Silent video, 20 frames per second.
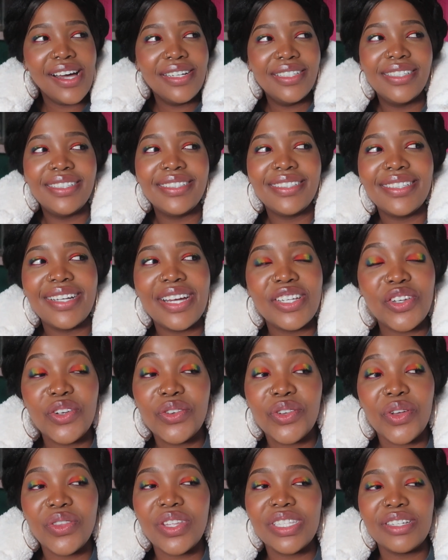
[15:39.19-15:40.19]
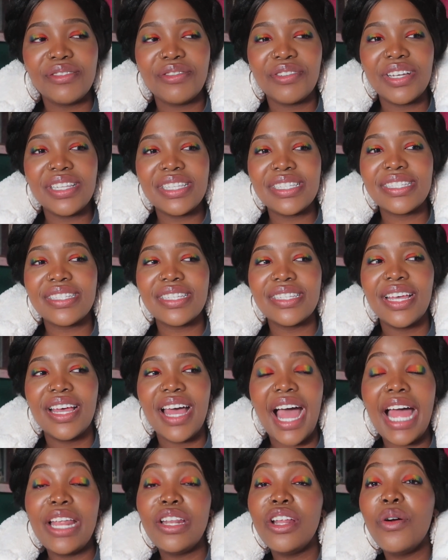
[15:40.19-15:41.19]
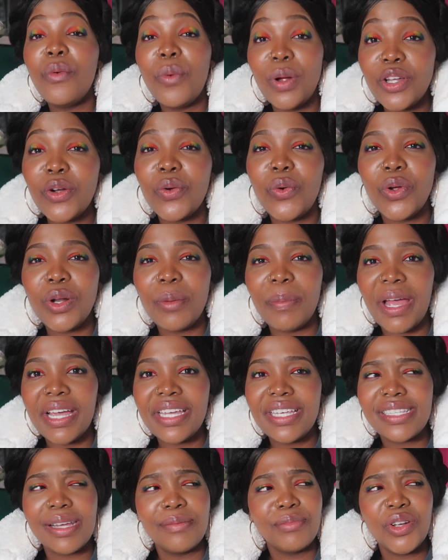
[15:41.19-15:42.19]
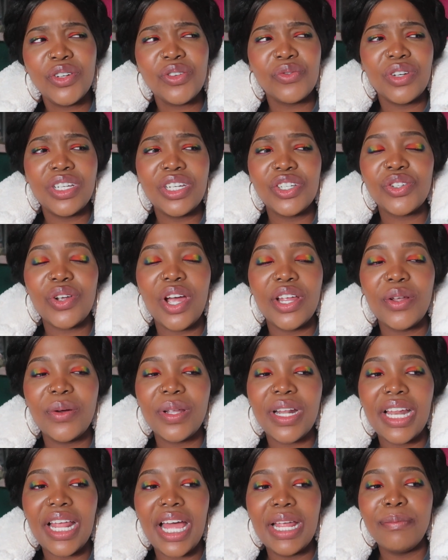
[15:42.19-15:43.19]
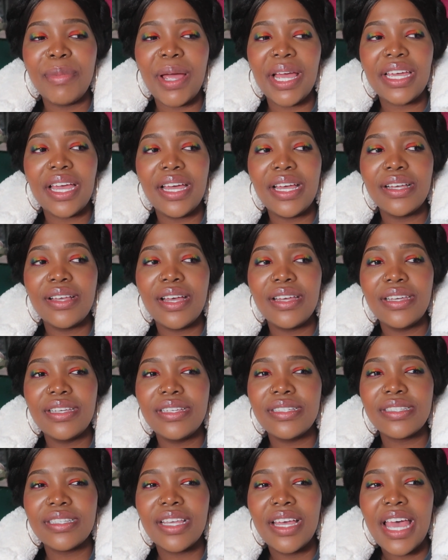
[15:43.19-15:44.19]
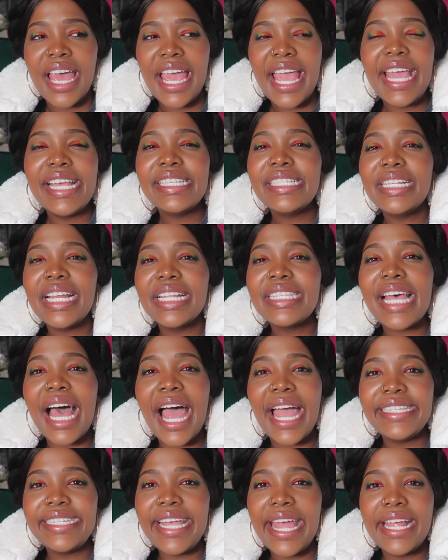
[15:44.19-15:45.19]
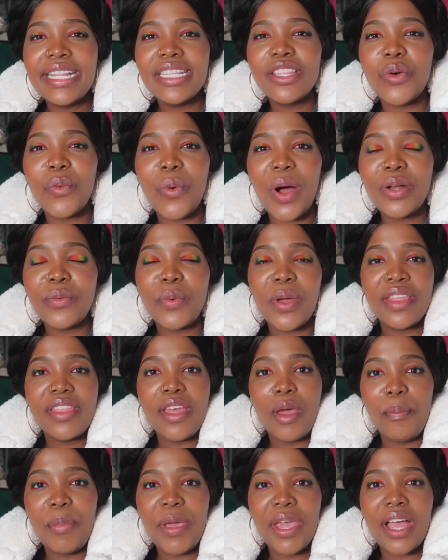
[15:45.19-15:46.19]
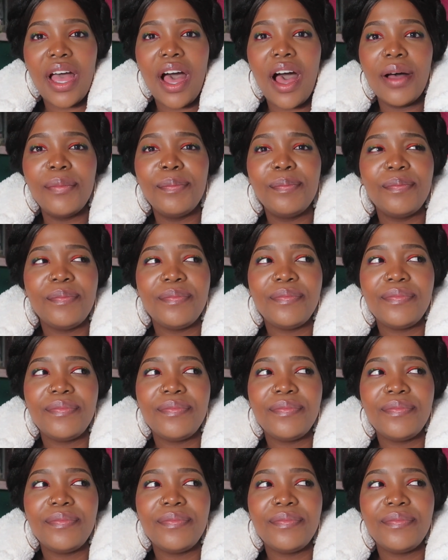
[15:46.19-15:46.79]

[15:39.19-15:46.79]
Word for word: I don't know the difference. I know what a quarterback is. I'm not really sure I know what a linebacker is. Isn't a tight end the one where they're bigger?